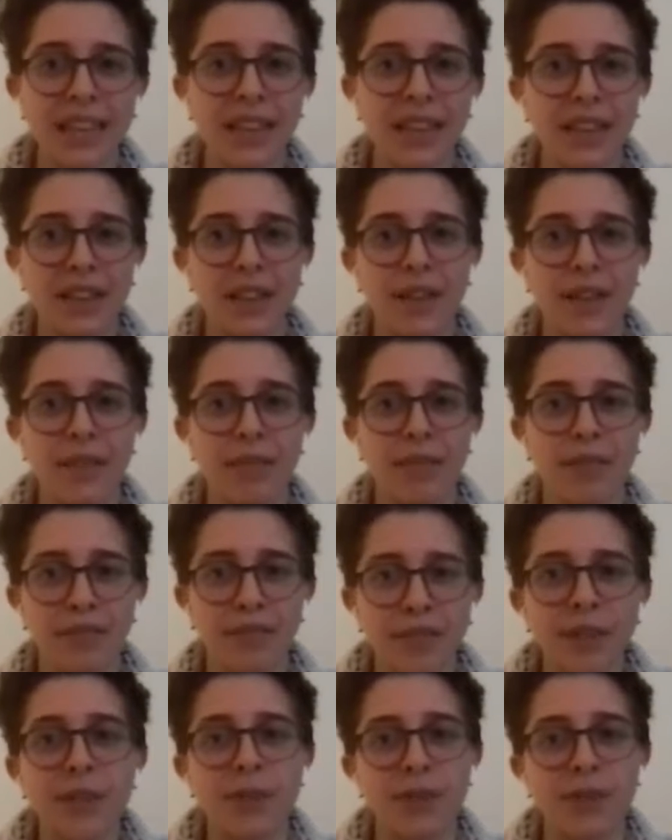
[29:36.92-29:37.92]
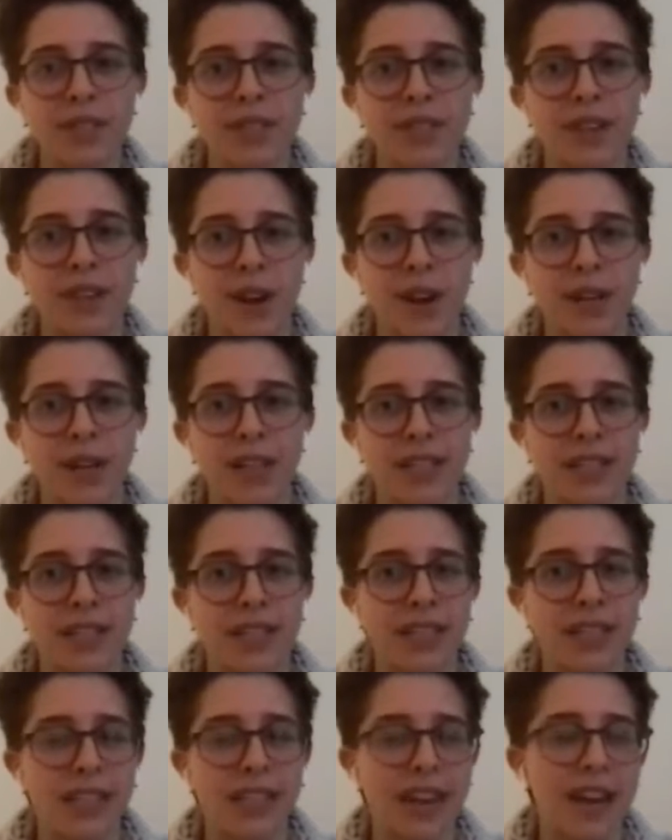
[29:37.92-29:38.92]
the first one is the
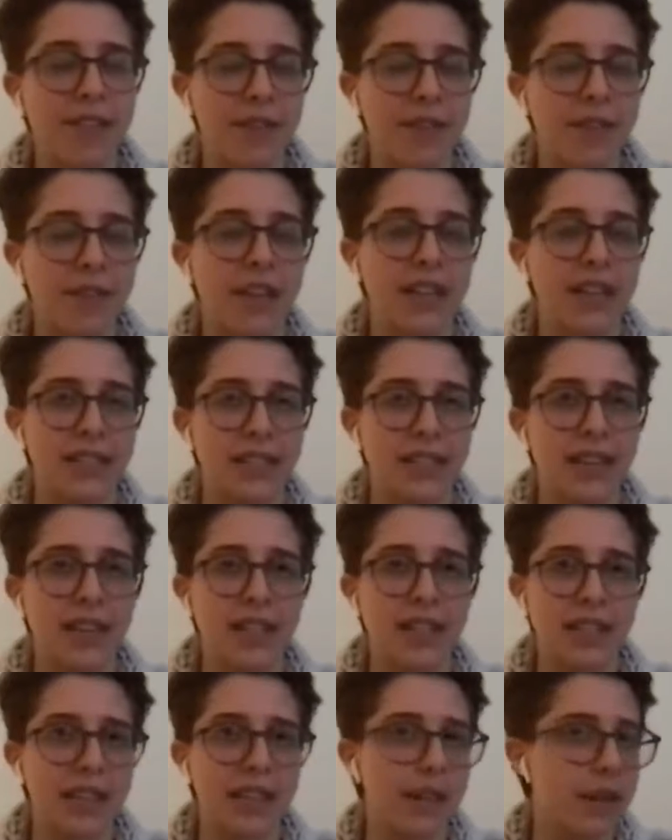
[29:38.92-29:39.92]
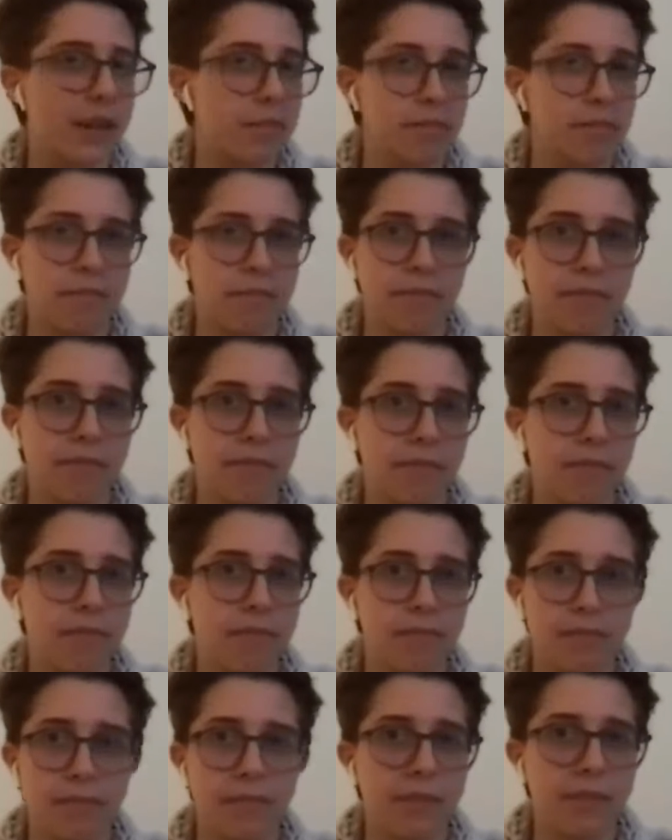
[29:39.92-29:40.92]
hardest, and then after that, I'd say it's like
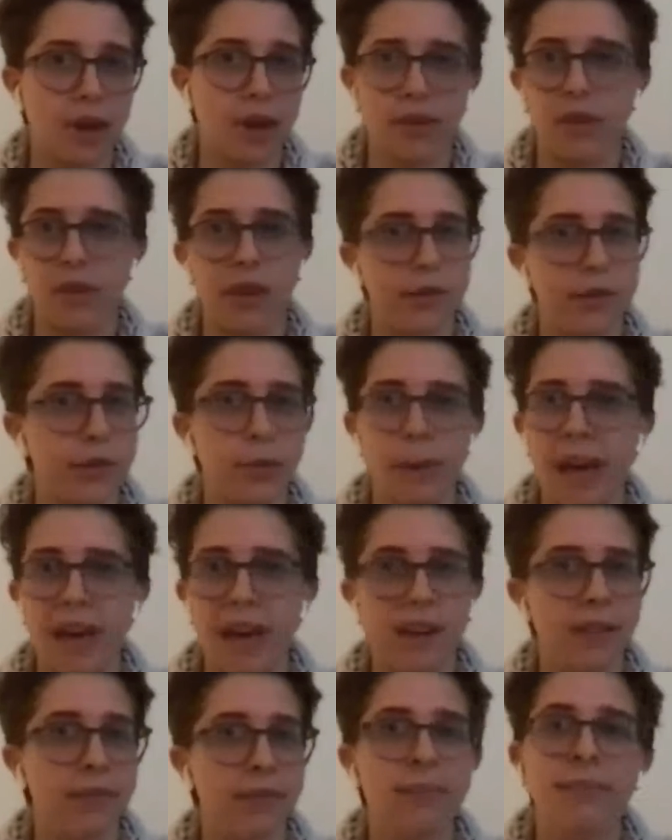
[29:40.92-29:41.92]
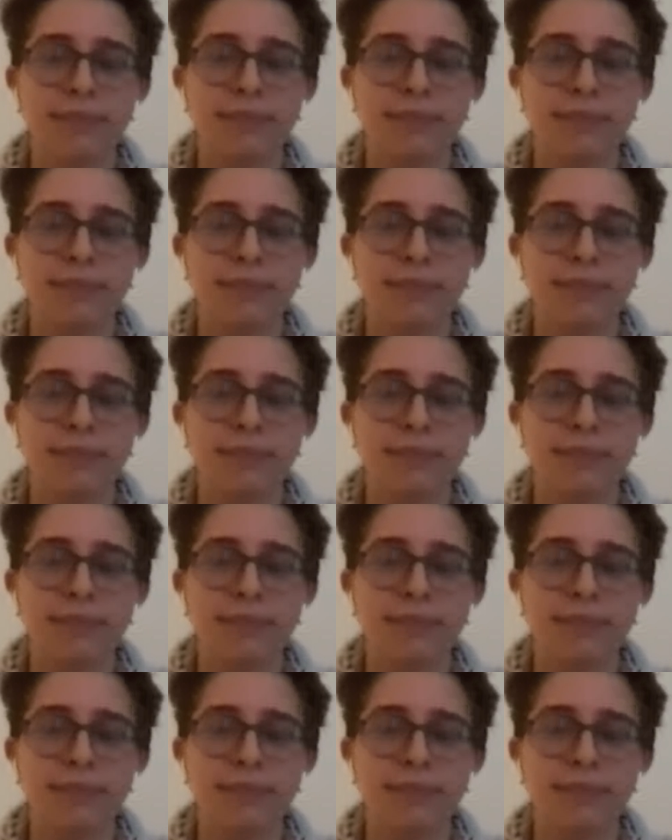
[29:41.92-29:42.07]
not too bad.